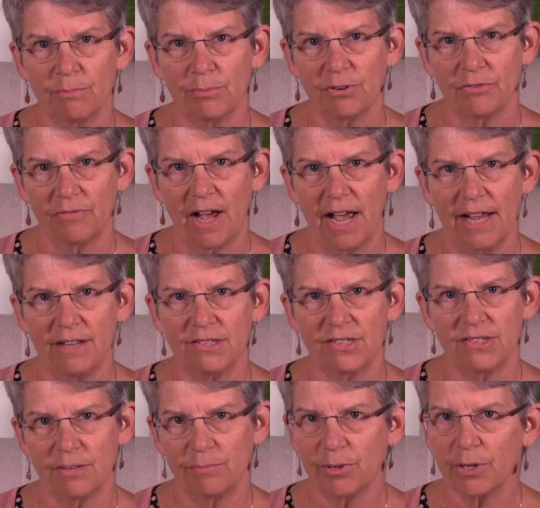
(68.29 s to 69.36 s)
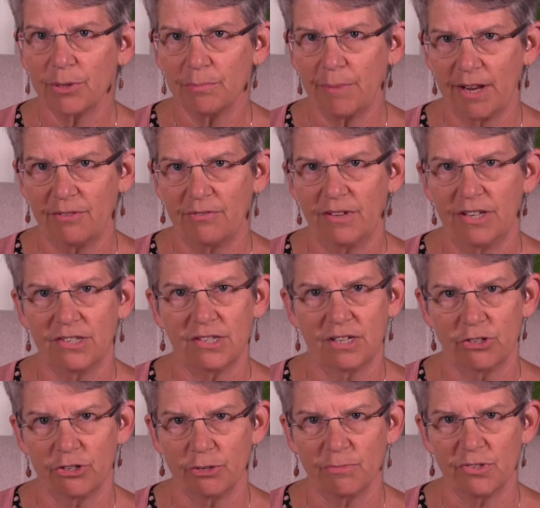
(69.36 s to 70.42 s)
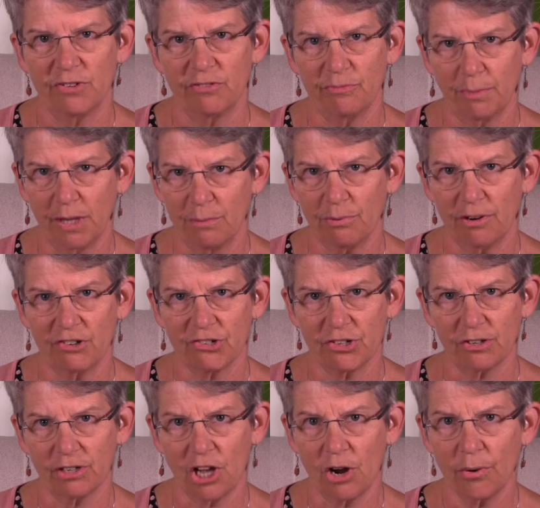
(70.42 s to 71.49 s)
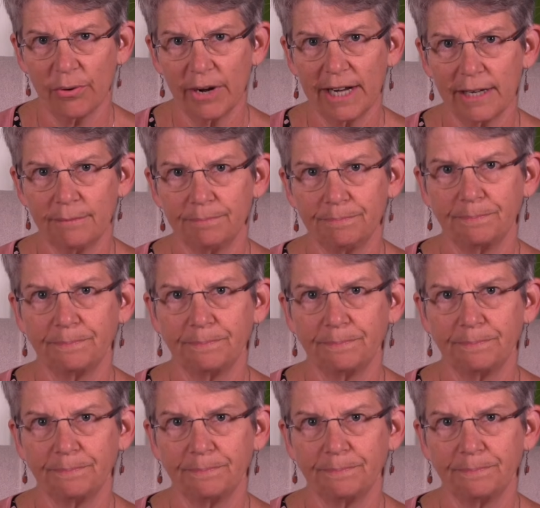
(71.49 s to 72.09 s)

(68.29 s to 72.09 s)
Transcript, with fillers: provides similar benefits in terms of blood pressure lowering